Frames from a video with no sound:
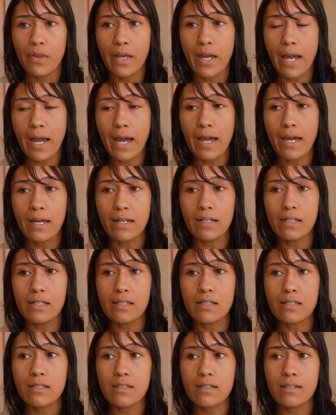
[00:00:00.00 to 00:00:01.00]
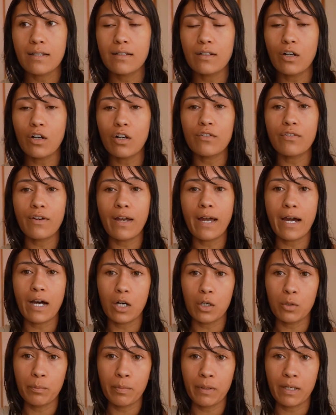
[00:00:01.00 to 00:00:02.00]
And instead of
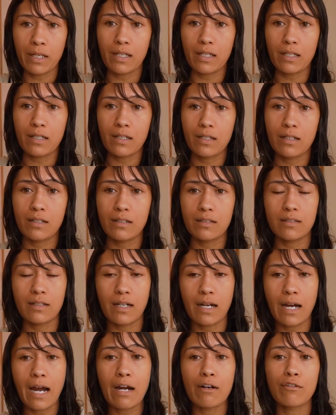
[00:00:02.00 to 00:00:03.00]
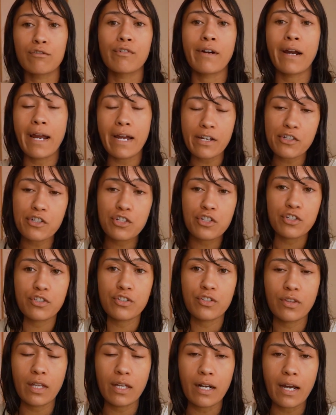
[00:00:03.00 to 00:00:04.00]
helping a rash
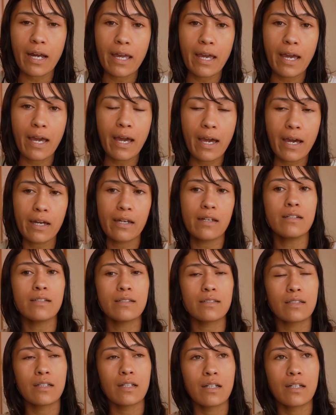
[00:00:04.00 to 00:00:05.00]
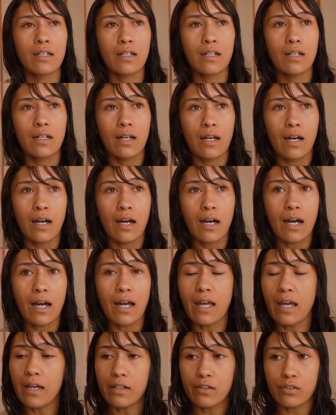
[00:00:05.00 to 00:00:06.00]
that I had,
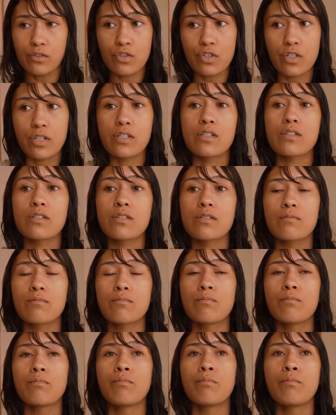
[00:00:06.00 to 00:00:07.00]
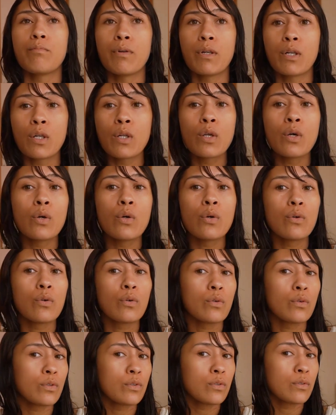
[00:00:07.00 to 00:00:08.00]
it just
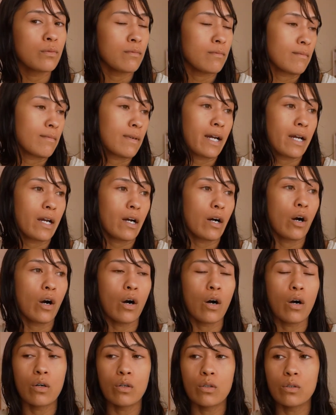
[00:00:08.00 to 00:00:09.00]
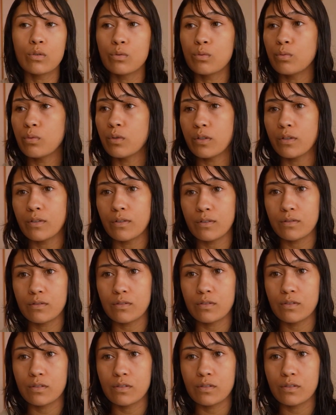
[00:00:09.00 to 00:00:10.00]
blew my whole world
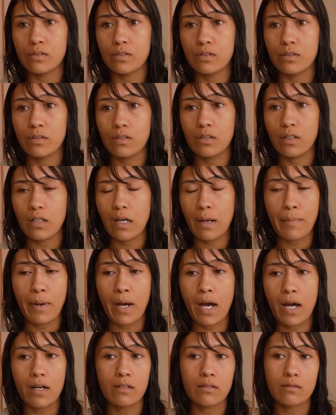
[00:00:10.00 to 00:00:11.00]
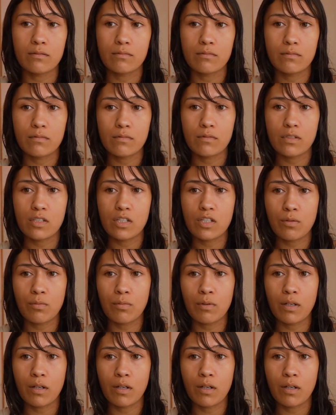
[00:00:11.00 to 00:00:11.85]
apart, to be